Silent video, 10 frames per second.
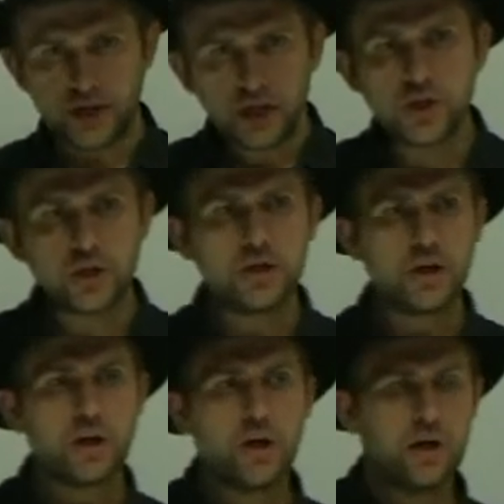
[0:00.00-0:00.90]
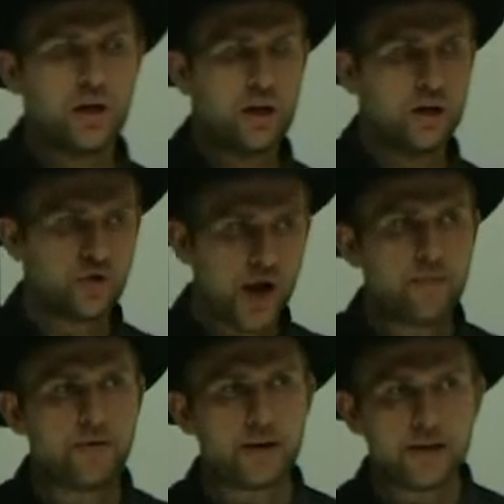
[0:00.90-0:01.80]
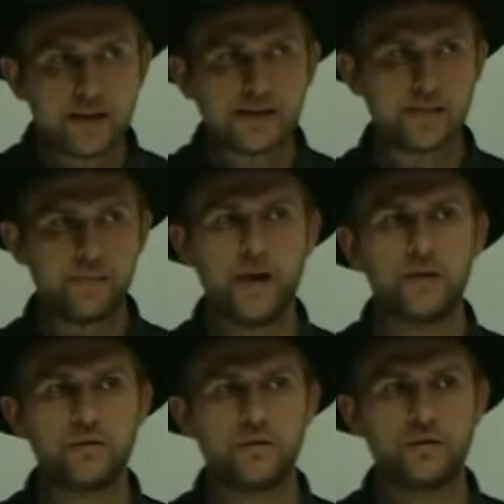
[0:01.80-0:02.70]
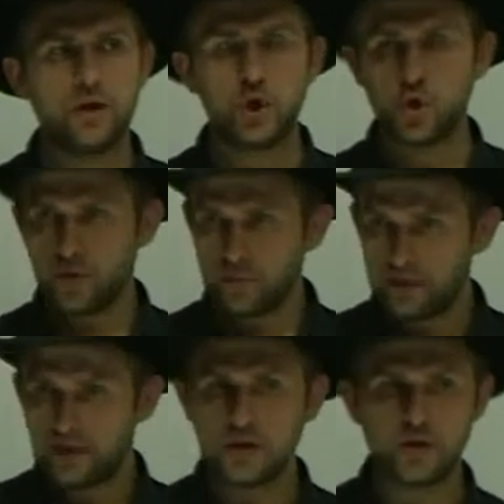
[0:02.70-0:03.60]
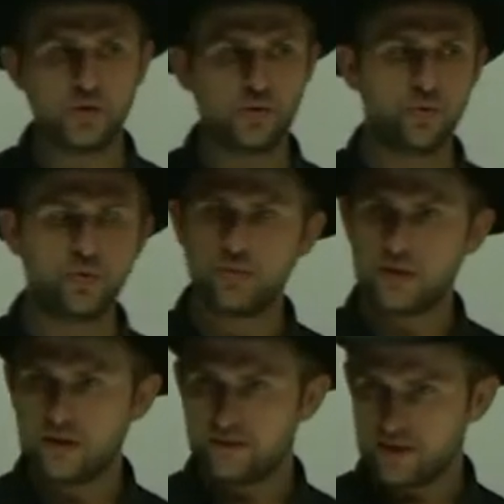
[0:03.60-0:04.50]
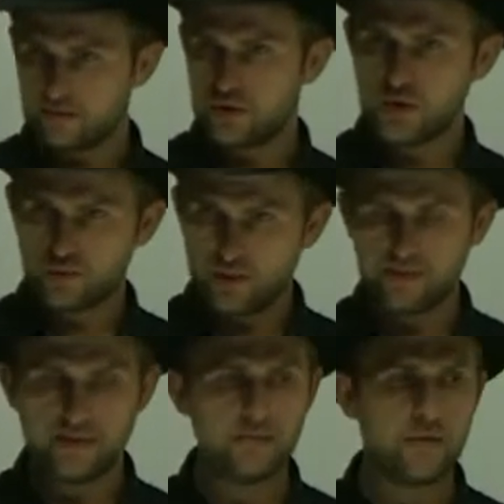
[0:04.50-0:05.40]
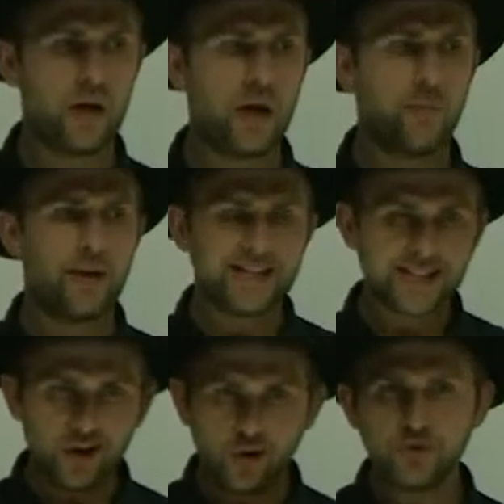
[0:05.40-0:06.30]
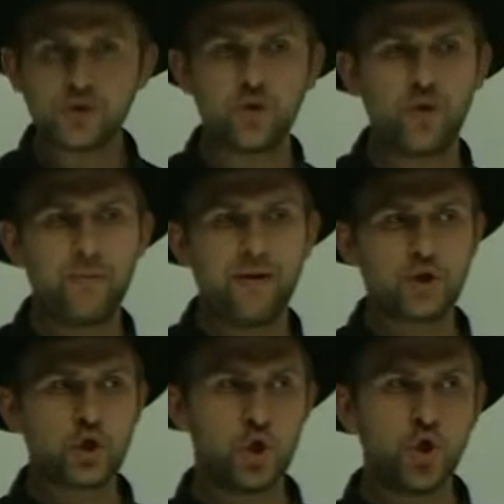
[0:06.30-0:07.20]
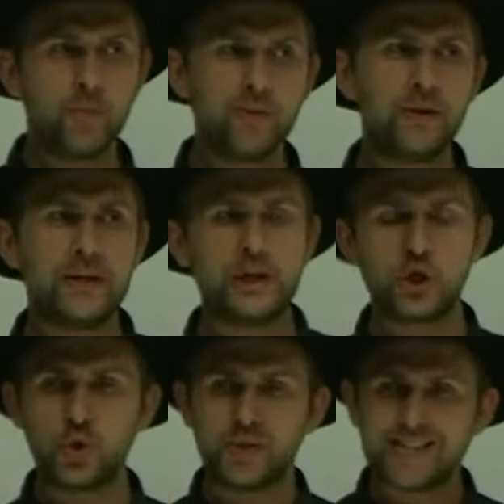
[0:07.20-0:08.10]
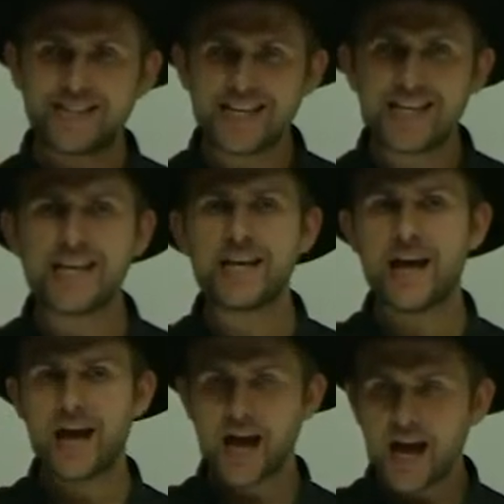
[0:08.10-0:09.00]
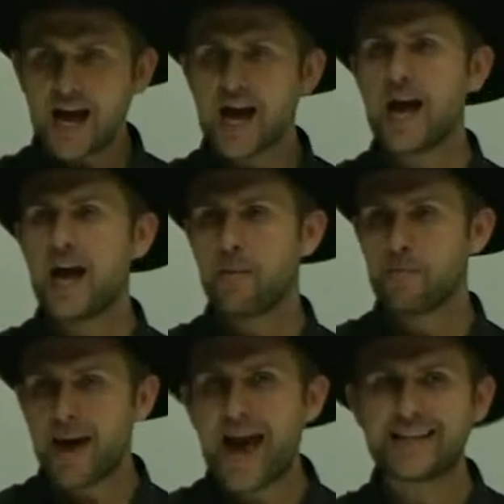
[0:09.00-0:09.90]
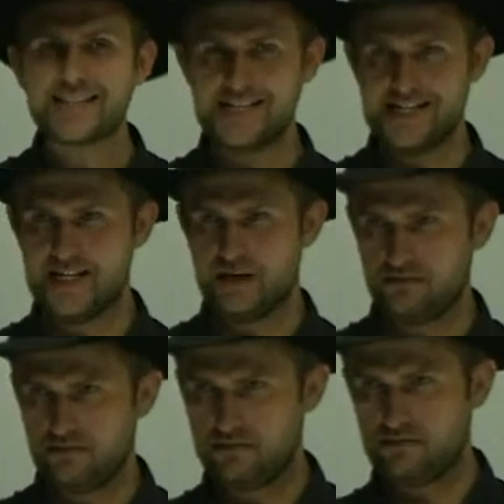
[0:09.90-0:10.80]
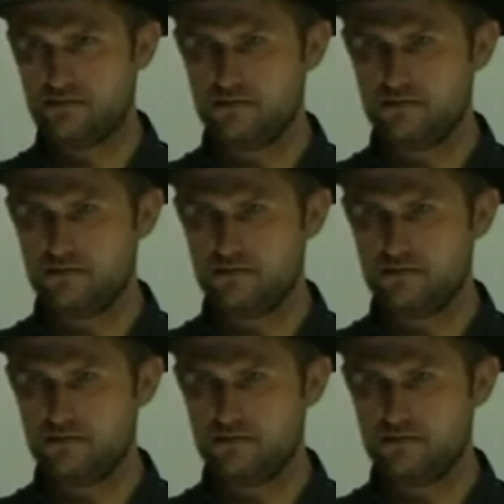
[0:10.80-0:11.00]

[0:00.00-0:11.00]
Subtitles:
So teaching grammar, it is about your ability to give them, to equip them, but it's also about your ability to see a pattern.